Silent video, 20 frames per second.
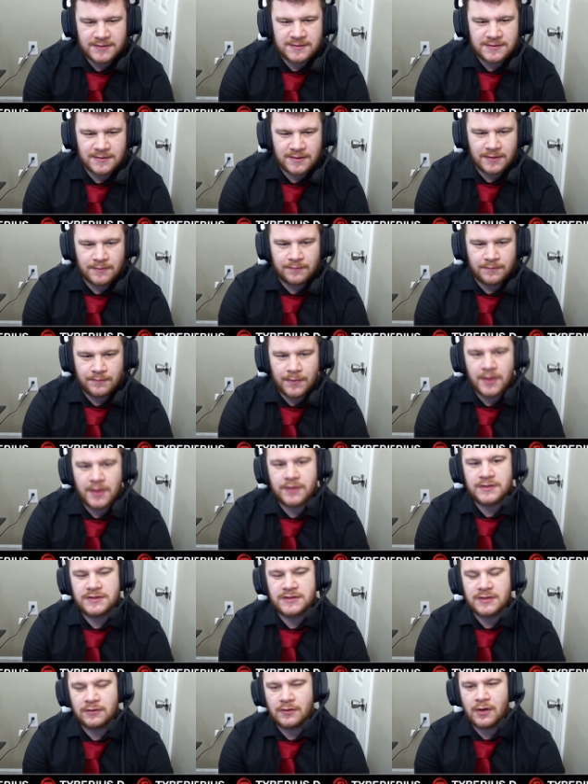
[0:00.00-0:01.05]
a
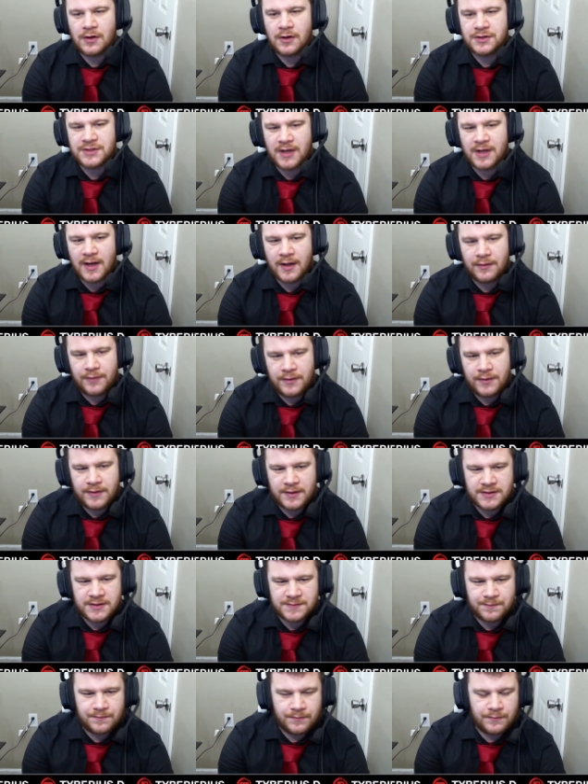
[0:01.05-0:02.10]
large island
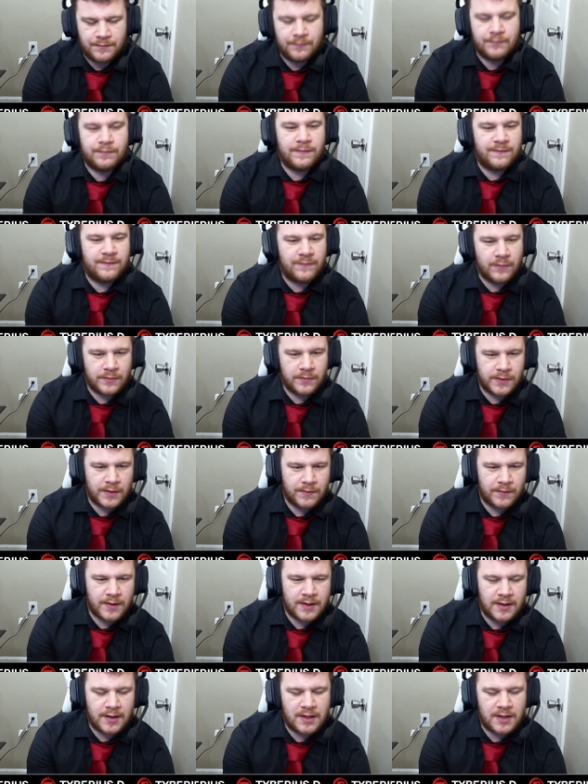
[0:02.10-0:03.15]
that's formally
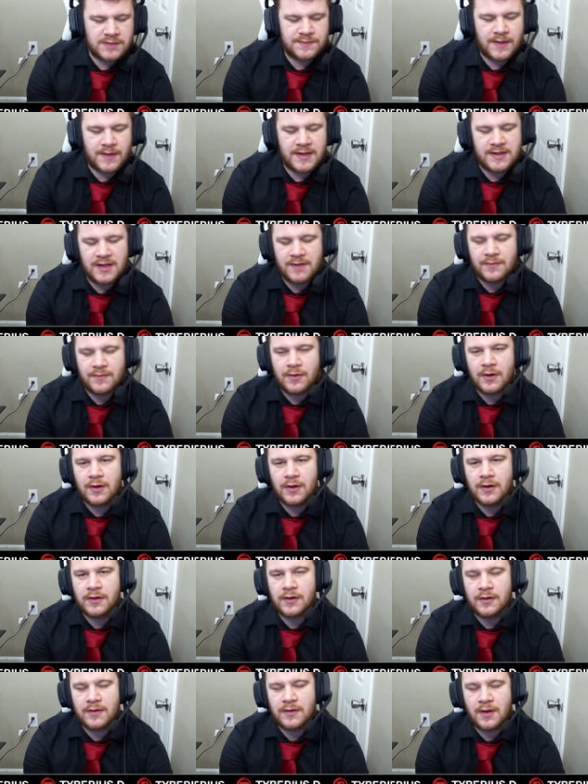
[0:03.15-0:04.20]
recognized by
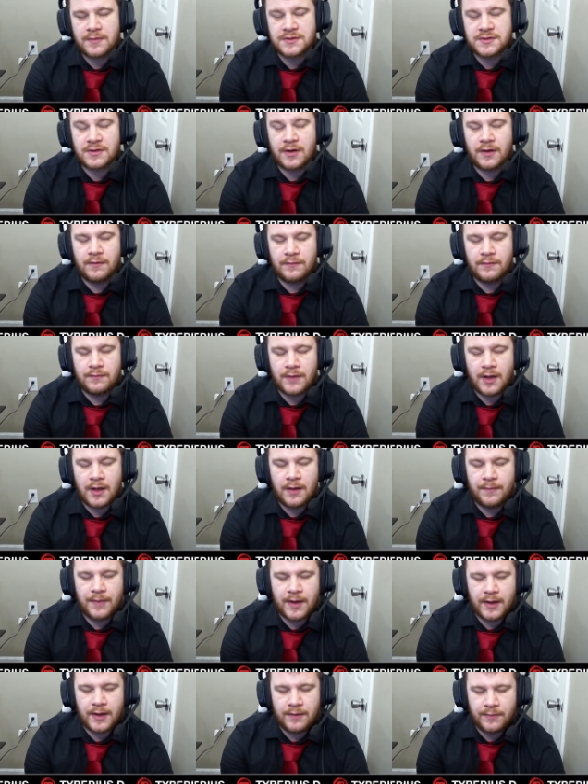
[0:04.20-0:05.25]
Denmark, or I'm sorry,
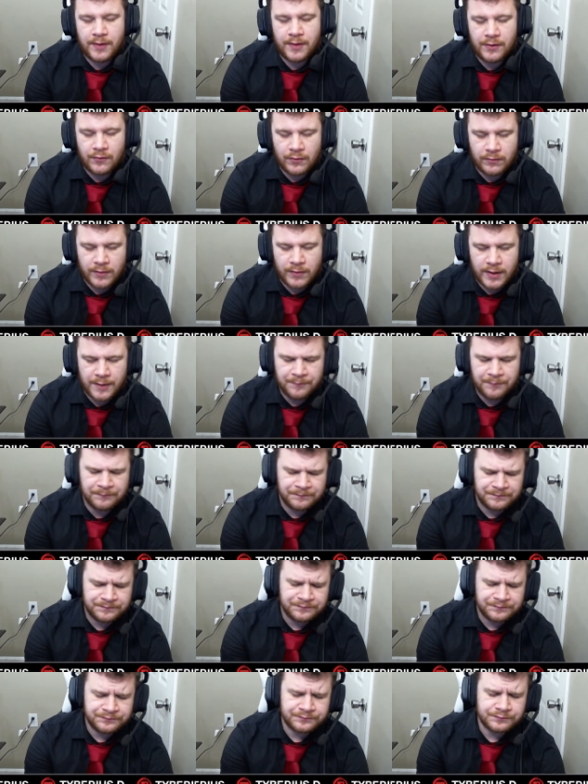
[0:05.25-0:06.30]
by Norway,
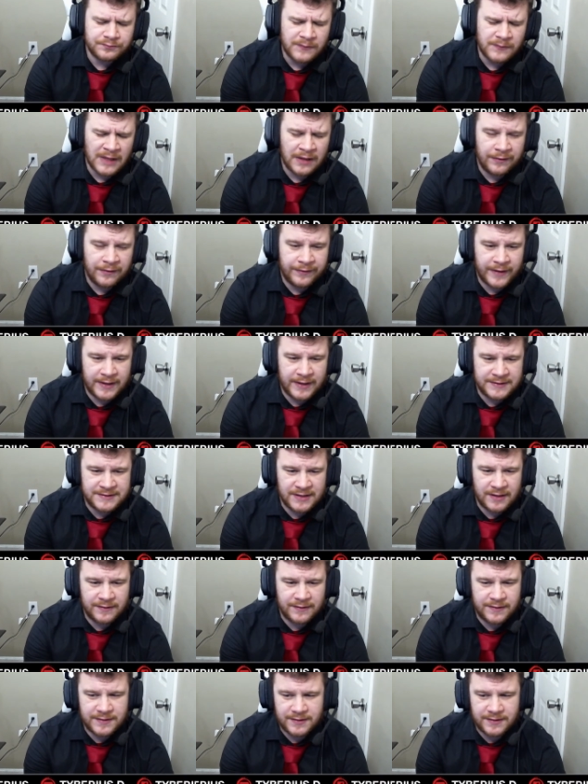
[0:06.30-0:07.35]
that
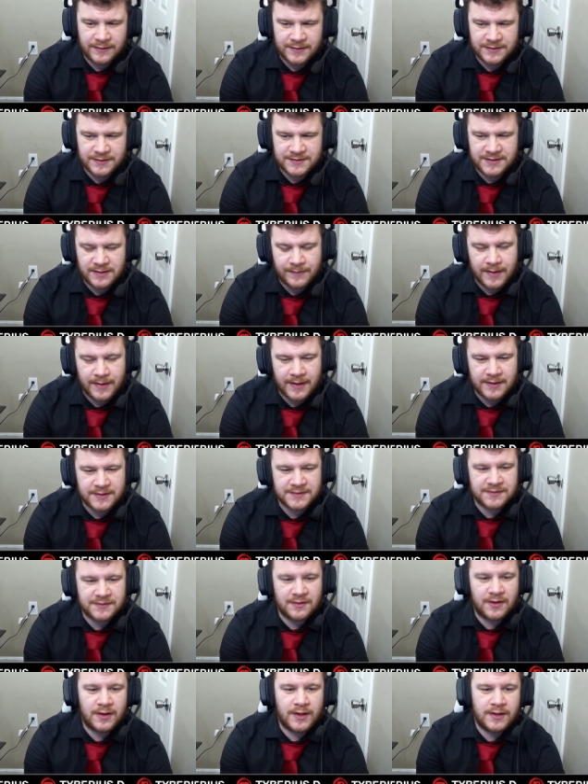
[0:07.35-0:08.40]
the seabank is
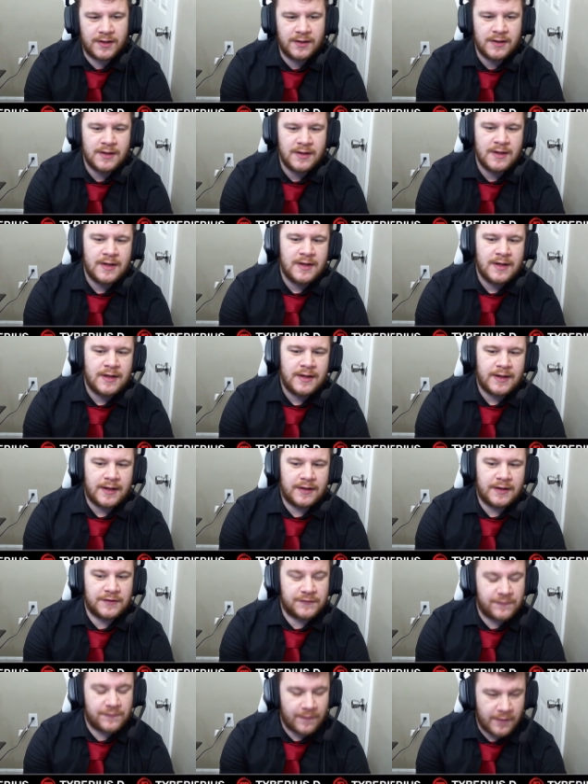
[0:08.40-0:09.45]
on. It
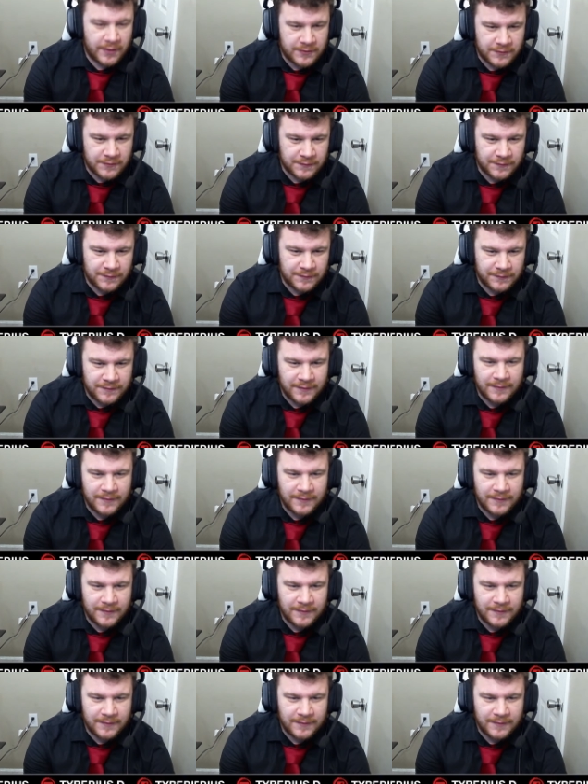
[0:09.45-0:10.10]
is very cold.